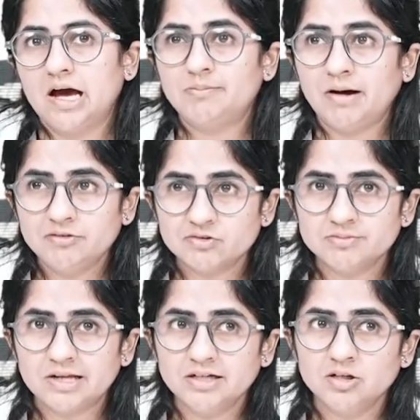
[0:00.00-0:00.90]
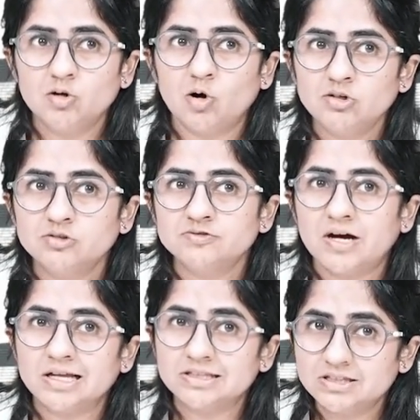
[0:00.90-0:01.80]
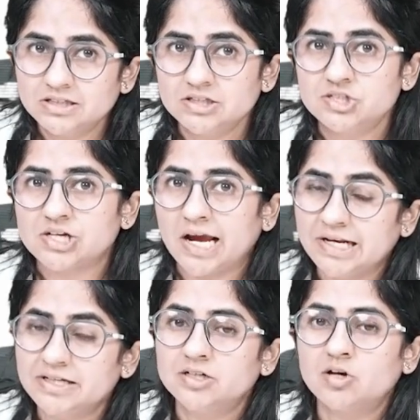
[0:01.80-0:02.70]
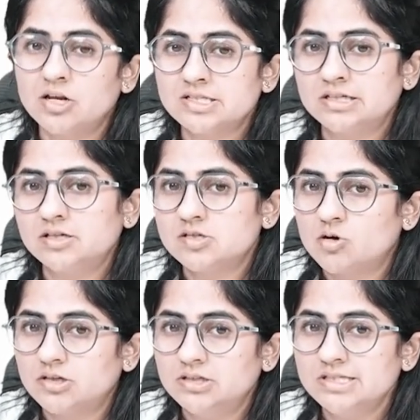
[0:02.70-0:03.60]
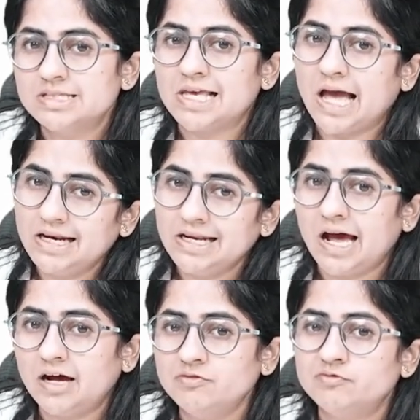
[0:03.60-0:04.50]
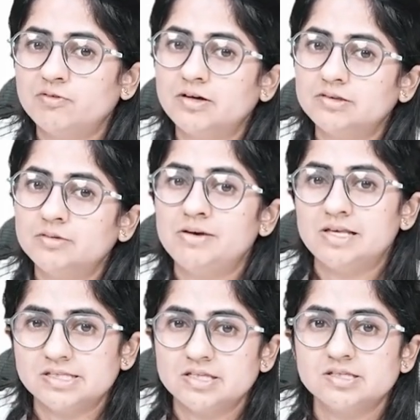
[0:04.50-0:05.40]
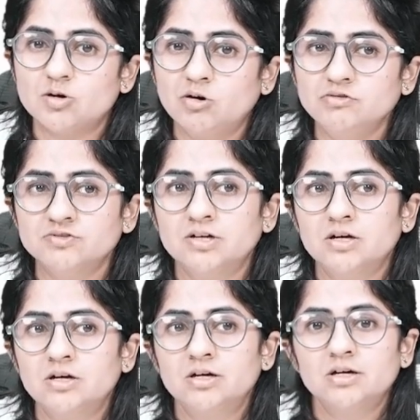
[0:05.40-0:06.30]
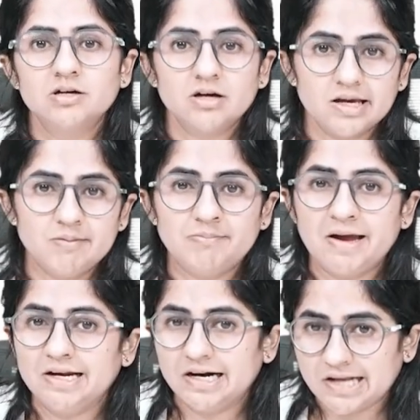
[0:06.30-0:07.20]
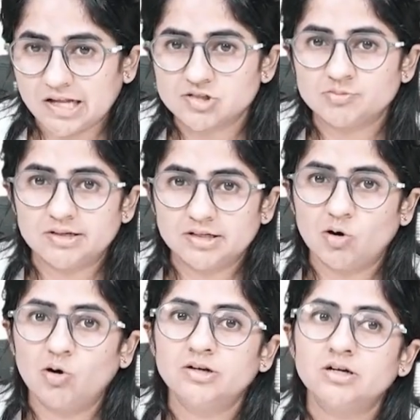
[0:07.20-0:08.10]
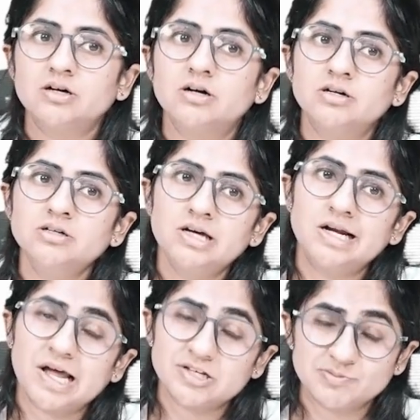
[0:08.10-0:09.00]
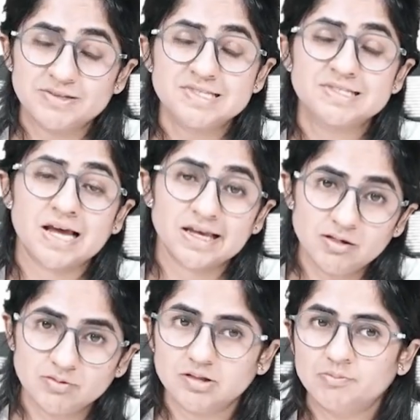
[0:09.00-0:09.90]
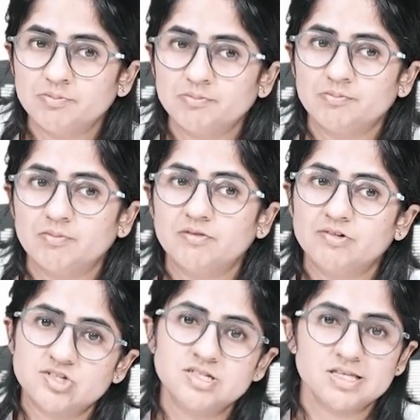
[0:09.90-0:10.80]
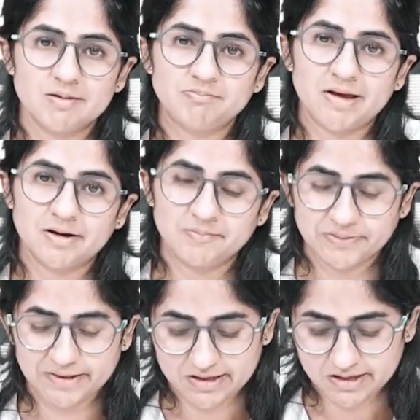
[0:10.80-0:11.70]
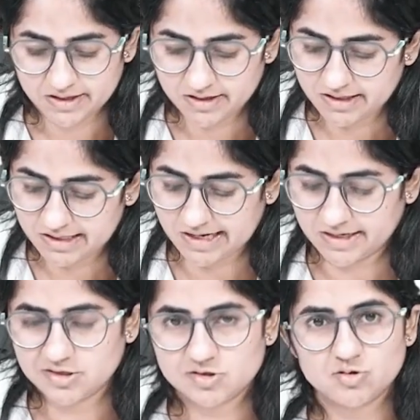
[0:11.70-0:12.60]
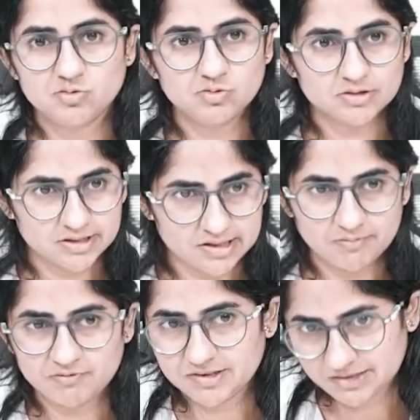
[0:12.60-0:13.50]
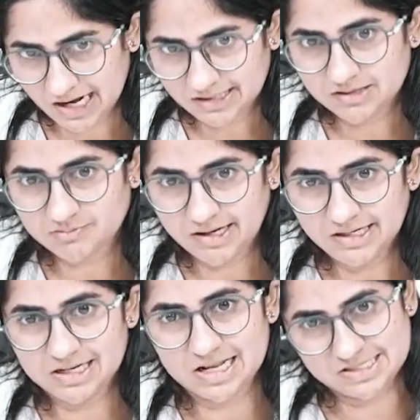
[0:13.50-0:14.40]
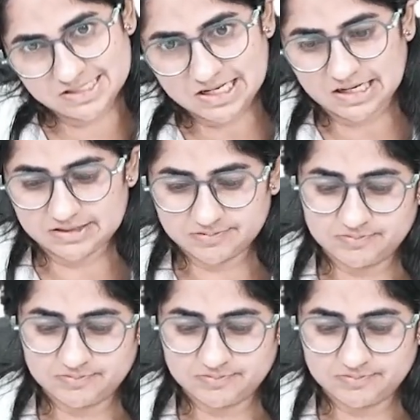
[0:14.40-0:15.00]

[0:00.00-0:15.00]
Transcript: Apart from that, a lot of other child and adolescent disorders can have the basis of impaired attachment or a attachment style which is impaired, right? To keep with that in mind, let's start.